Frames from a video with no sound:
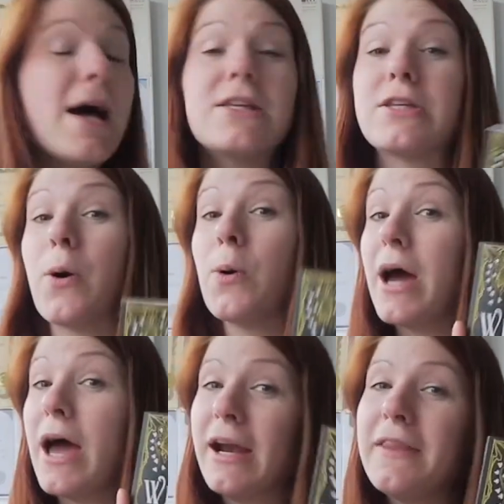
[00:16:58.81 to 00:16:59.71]

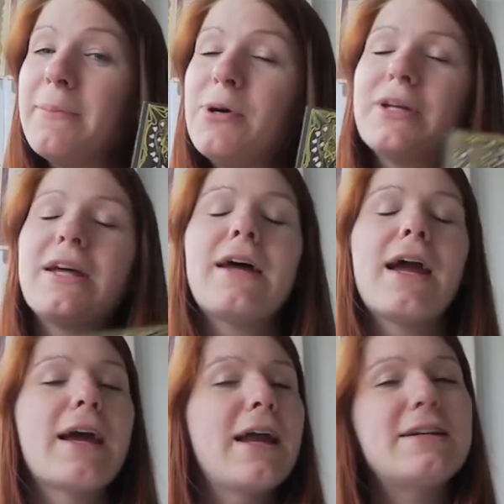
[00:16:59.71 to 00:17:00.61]
So another book that
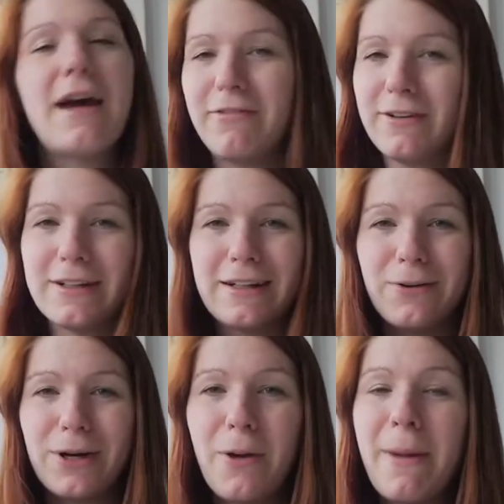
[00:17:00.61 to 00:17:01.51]
I can definitely
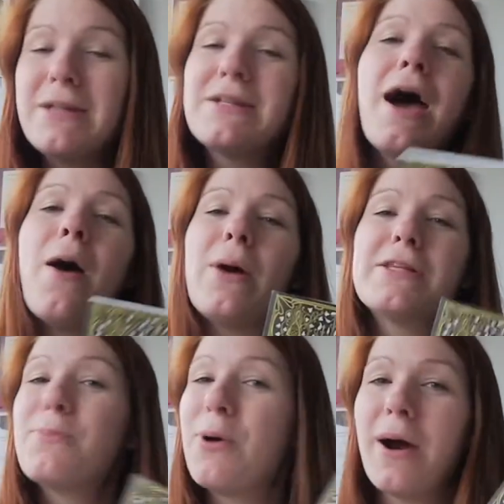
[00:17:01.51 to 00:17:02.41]
recommend.
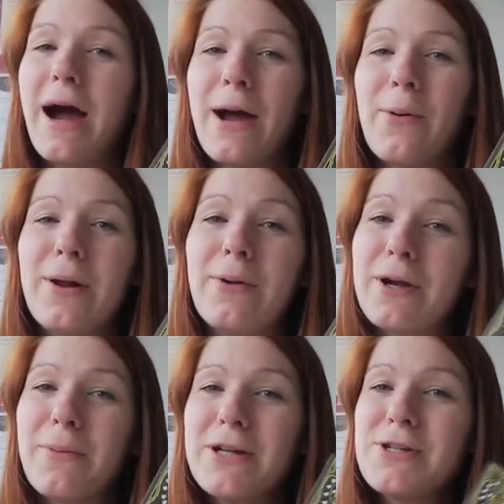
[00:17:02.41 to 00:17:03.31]
Once more, I will
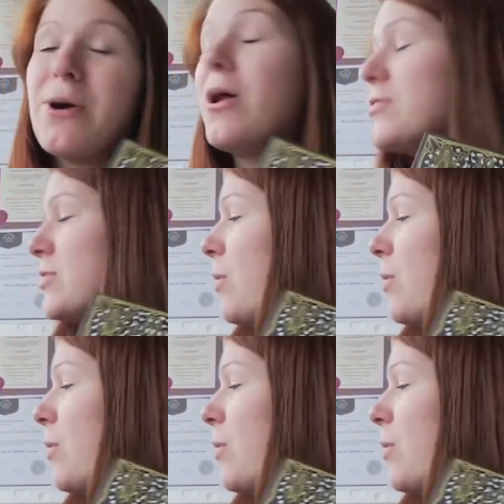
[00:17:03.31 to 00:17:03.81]
recommend you also